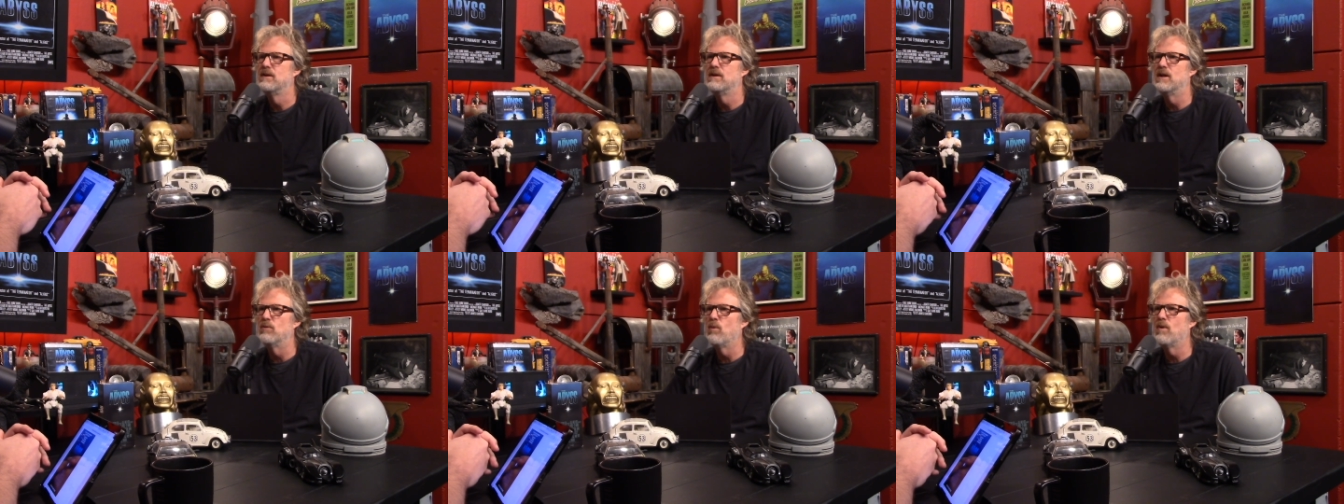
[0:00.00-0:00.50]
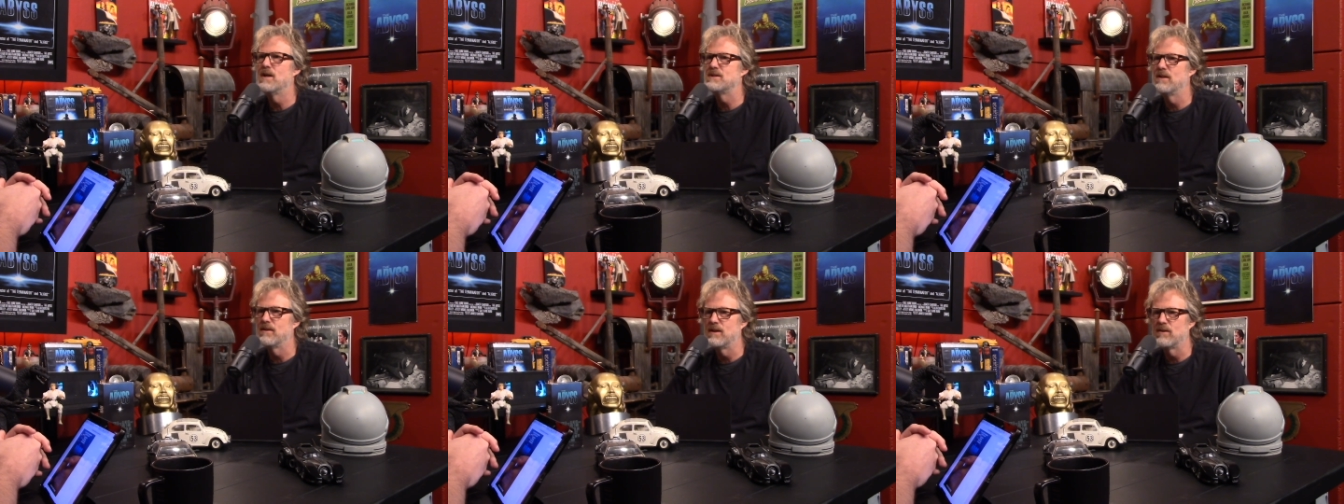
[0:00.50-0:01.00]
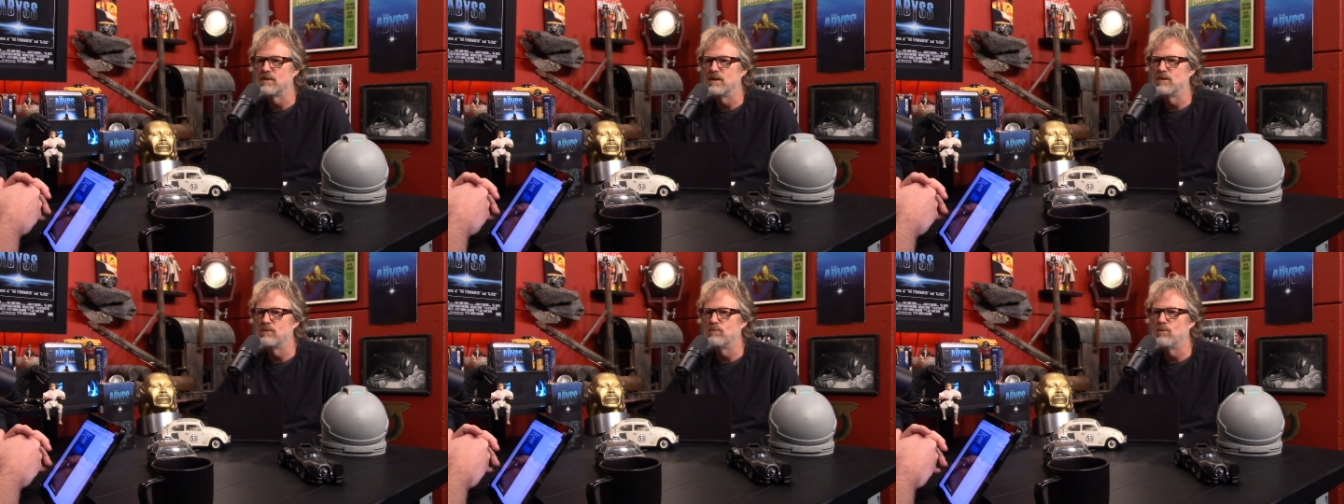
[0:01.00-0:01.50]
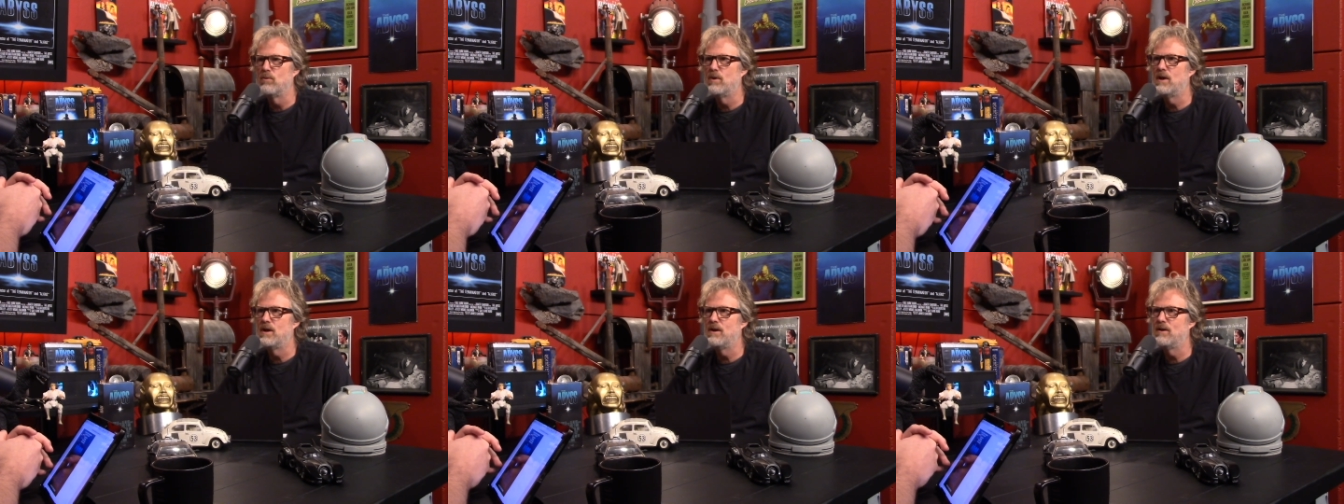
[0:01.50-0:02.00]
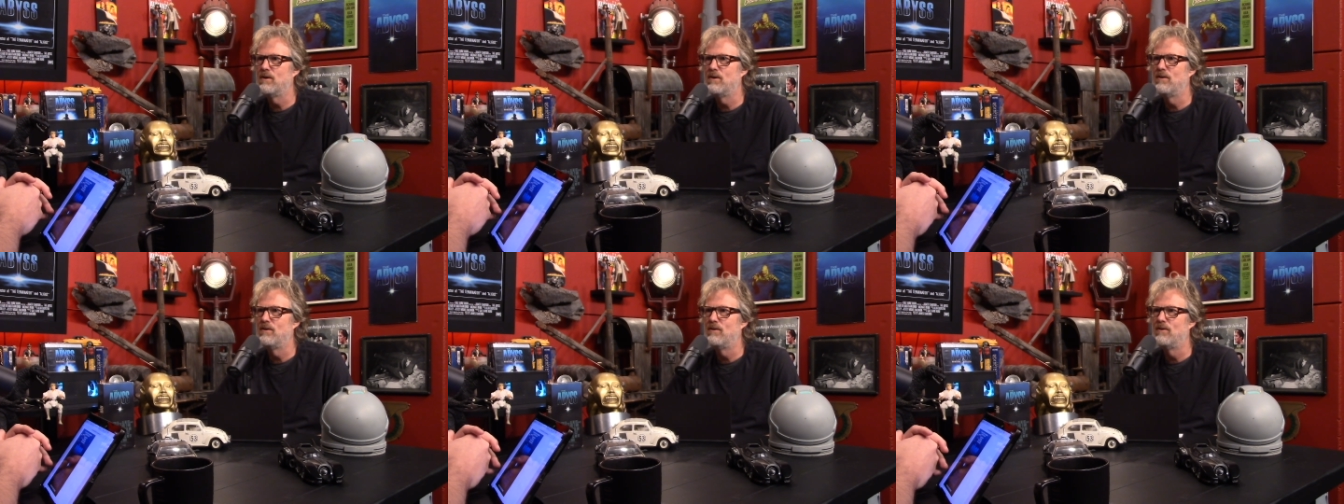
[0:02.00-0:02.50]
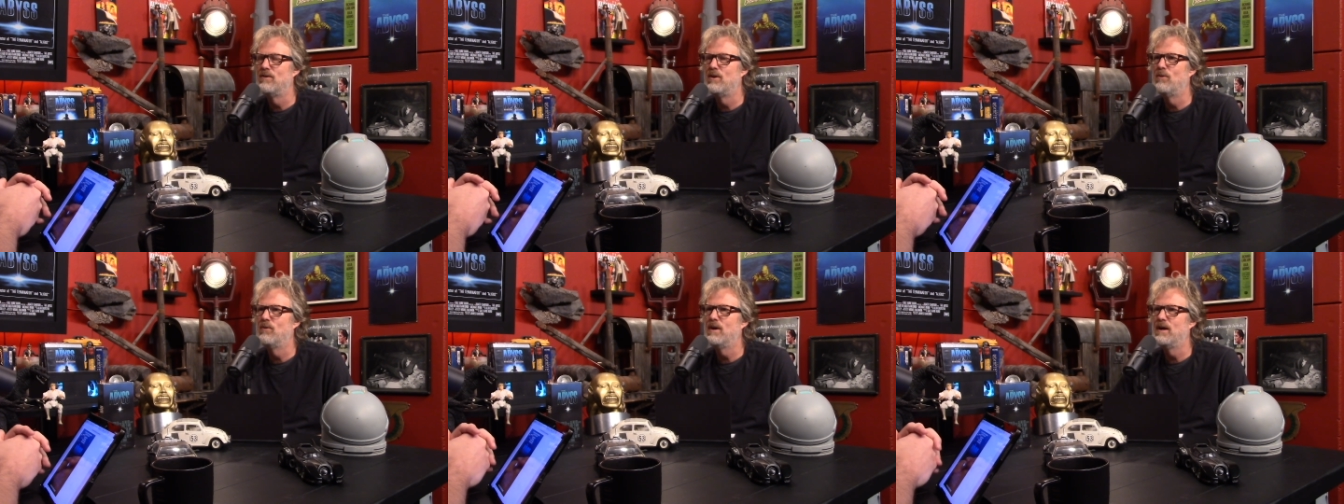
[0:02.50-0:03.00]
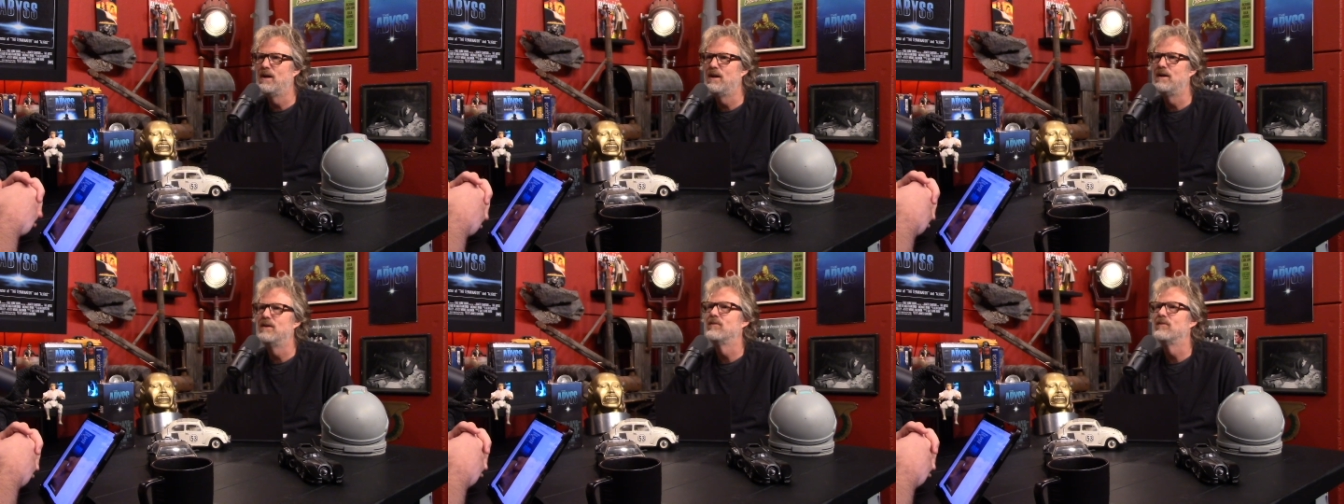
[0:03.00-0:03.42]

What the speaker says: and we're watching the thing like, whoa, no way.